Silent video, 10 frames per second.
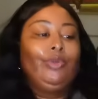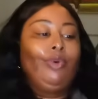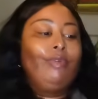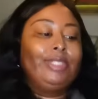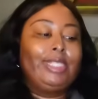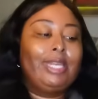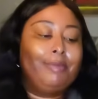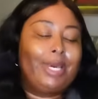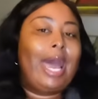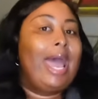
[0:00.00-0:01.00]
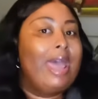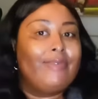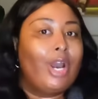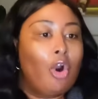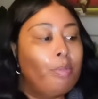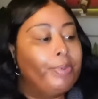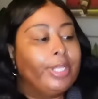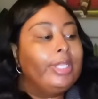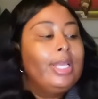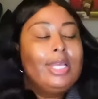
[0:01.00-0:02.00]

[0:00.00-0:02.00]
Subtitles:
what was in it, but I haven't opened